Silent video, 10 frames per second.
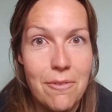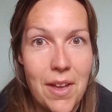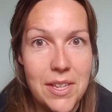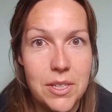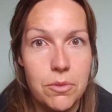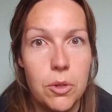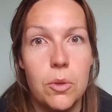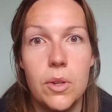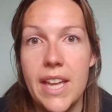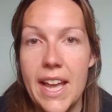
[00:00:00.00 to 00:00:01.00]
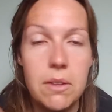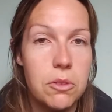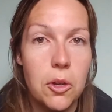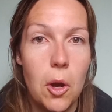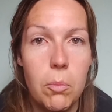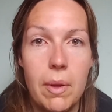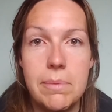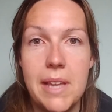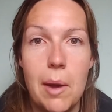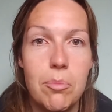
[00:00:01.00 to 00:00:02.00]
First of all, getting all the
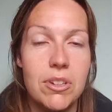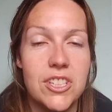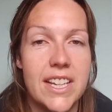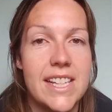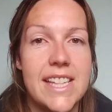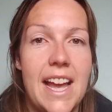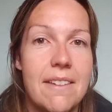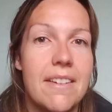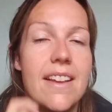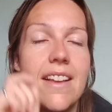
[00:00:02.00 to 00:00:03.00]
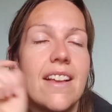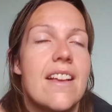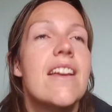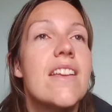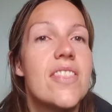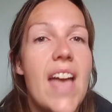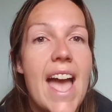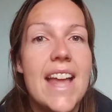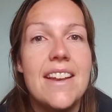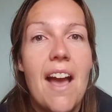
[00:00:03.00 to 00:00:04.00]
cobwebs out, brushing it down.
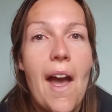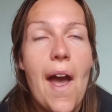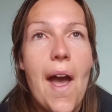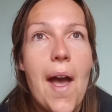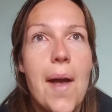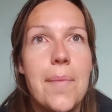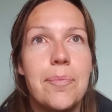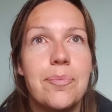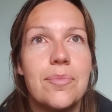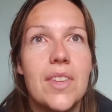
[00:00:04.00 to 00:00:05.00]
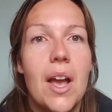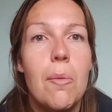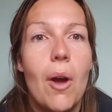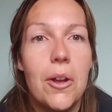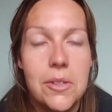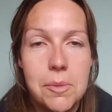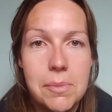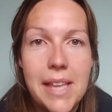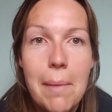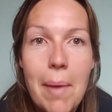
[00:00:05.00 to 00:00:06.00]
Then I got some
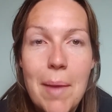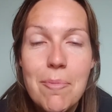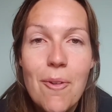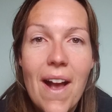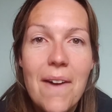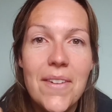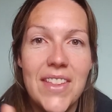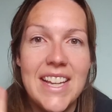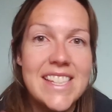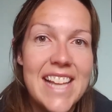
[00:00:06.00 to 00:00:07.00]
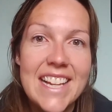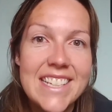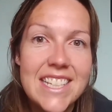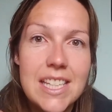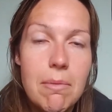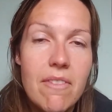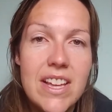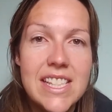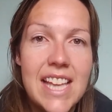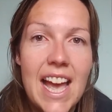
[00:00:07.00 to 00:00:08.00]
sandpaper out and they sanded some of
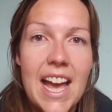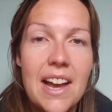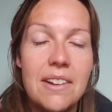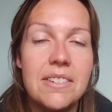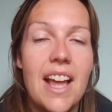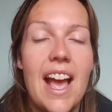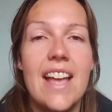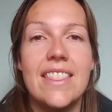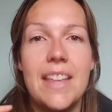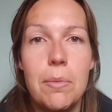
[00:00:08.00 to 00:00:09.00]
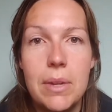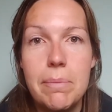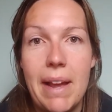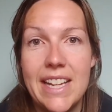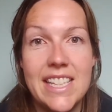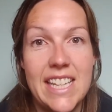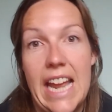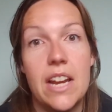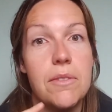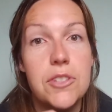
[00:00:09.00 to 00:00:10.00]
it down, and then we painted
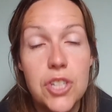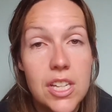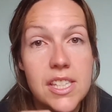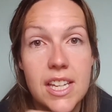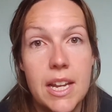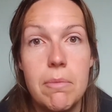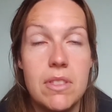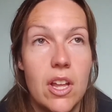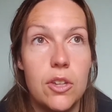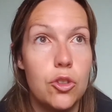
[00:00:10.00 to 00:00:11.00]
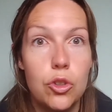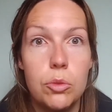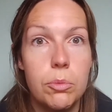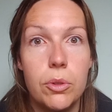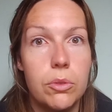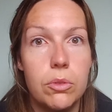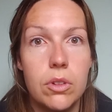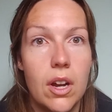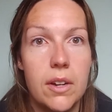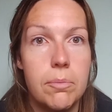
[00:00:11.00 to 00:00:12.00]
it. And I've just done it with like normal
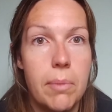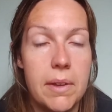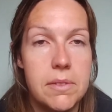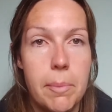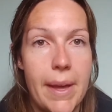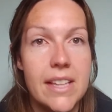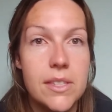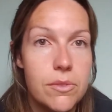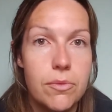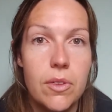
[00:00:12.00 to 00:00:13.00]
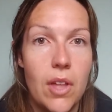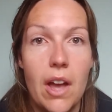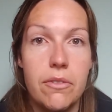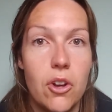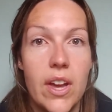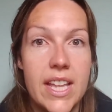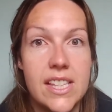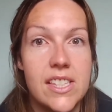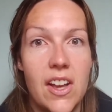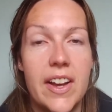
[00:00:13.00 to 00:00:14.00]
kind of poster paints that I've got
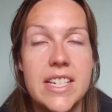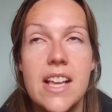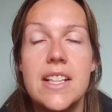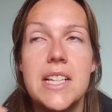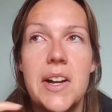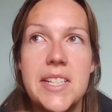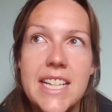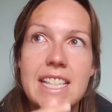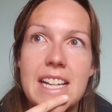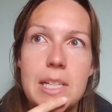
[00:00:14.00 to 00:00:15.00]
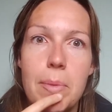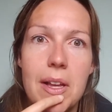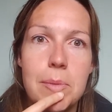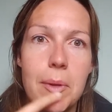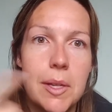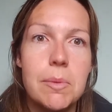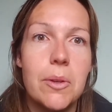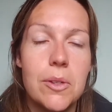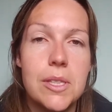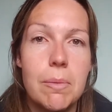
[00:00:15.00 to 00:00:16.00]
inside. I did say to my husband, because we've
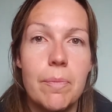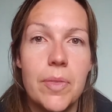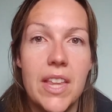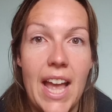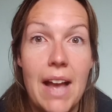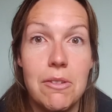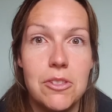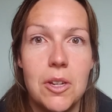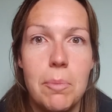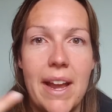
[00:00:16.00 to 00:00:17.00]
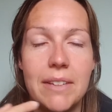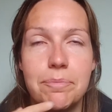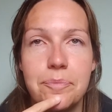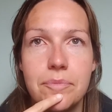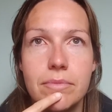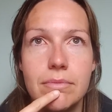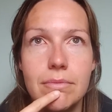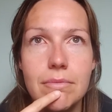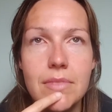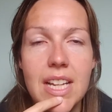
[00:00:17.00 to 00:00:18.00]
got some like outside paint
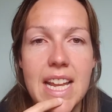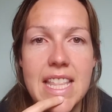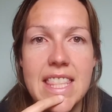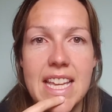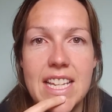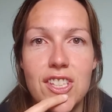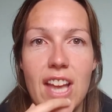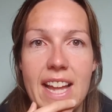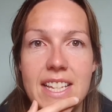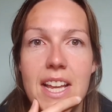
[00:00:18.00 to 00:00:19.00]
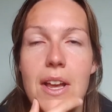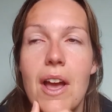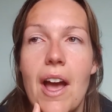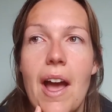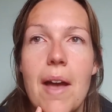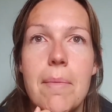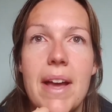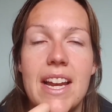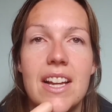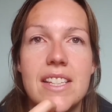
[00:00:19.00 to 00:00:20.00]
in the shed, and
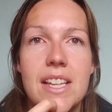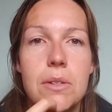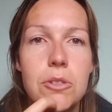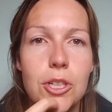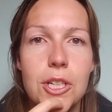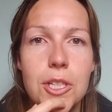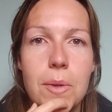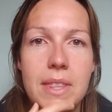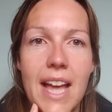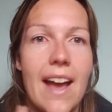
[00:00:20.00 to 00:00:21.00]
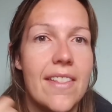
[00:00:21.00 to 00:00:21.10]
I said, oh, shall I do it with that?